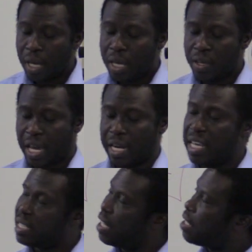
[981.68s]
You can
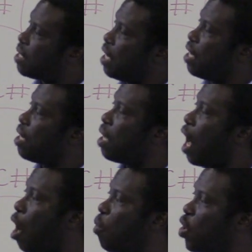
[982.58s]
easily see
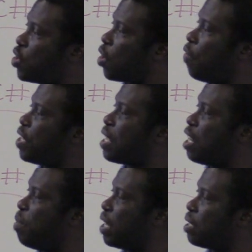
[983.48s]
how much of the
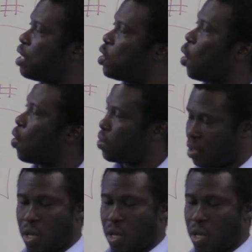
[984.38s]
sediment is lost